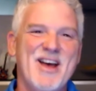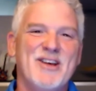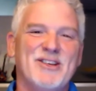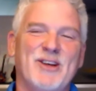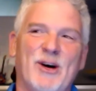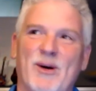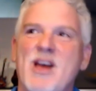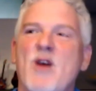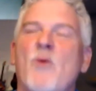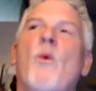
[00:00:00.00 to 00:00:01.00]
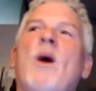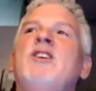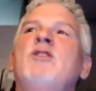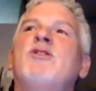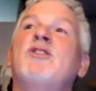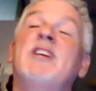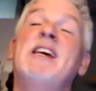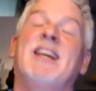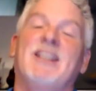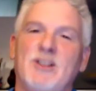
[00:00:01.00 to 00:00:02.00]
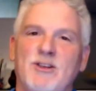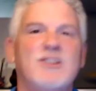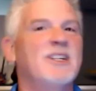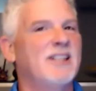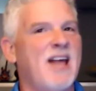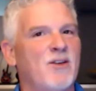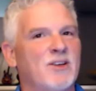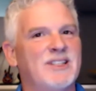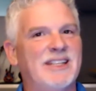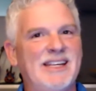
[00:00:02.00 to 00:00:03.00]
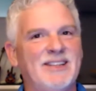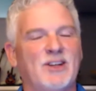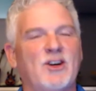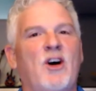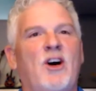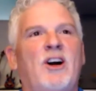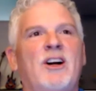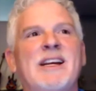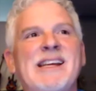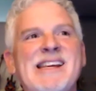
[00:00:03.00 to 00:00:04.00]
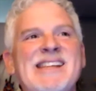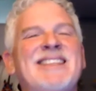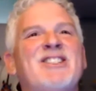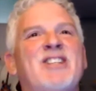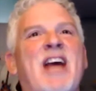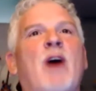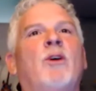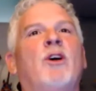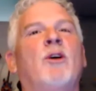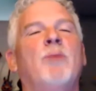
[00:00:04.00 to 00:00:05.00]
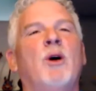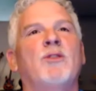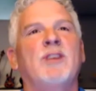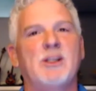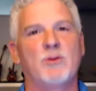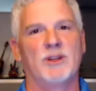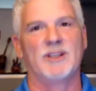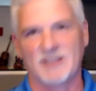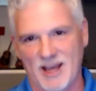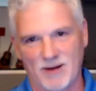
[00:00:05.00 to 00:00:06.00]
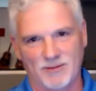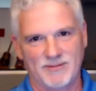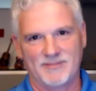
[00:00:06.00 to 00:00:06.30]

So when you sing, do you sing loudest in the car, in the shower, or both equally as loud?